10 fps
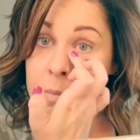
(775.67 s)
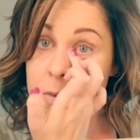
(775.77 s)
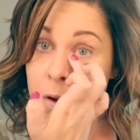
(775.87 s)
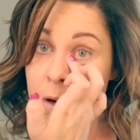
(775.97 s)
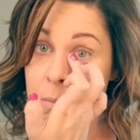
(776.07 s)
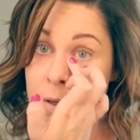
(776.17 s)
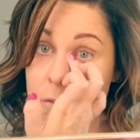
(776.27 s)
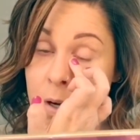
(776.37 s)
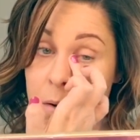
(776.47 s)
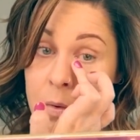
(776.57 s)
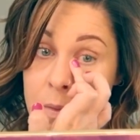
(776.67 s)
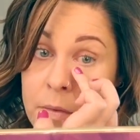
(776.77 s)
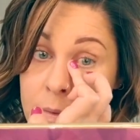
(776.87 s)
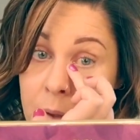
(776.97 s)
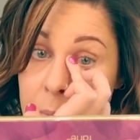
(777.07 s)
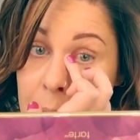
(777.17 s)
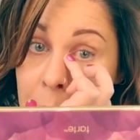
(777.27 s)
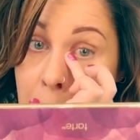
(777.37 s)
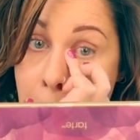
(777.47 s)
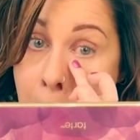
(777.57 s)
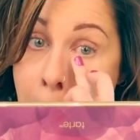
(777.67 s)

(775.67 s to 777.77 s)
Sorry, I'm going to try to hold this down here.